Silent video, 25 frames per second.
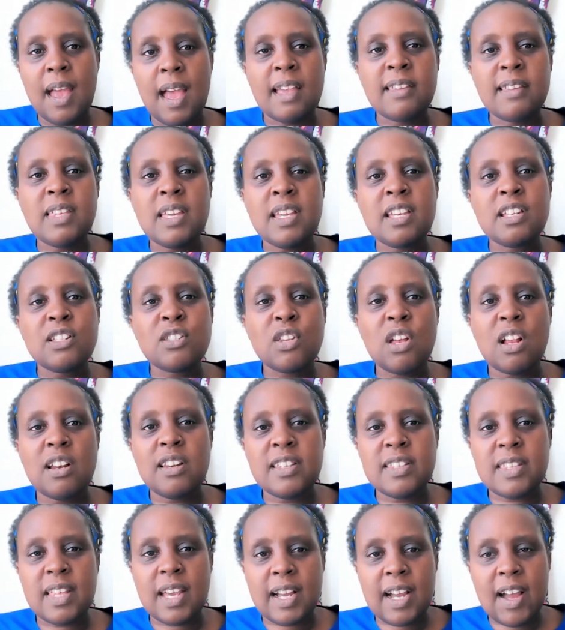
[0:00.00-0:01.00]
I think it's
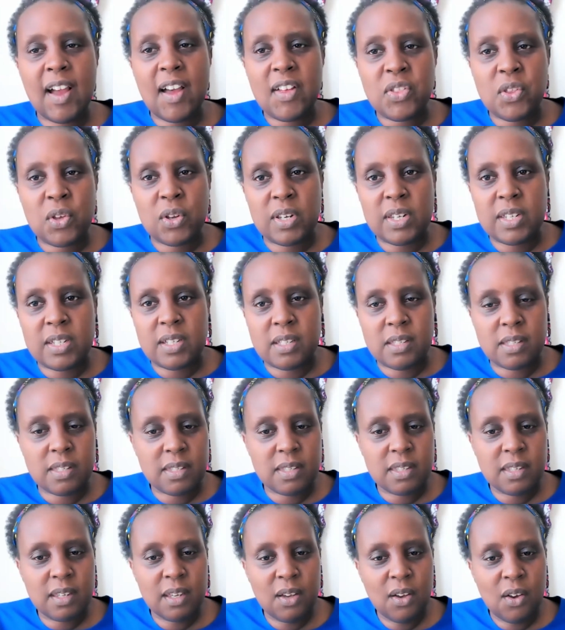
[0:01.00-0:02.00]
only the
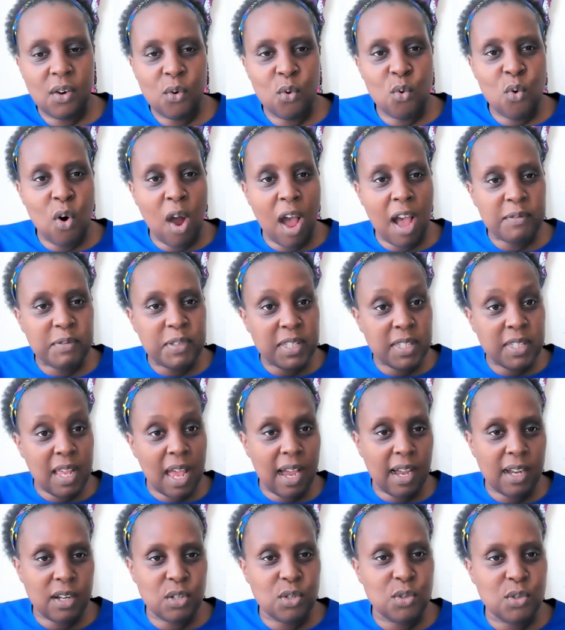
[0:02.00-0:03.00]
Catholics who have
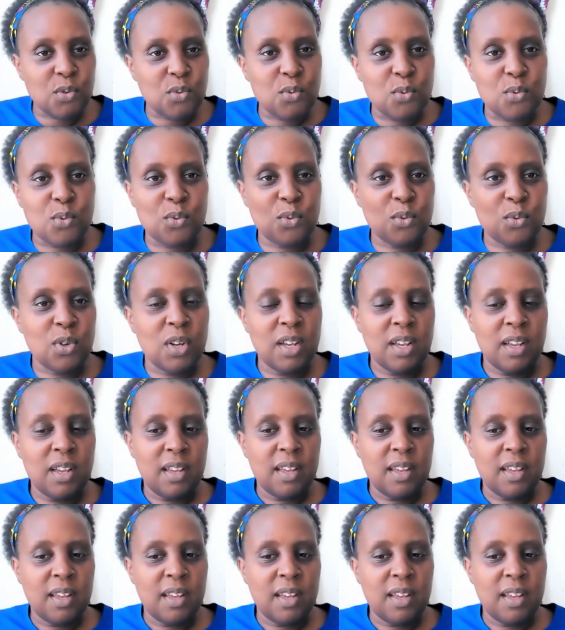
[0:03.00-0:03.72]
stuck to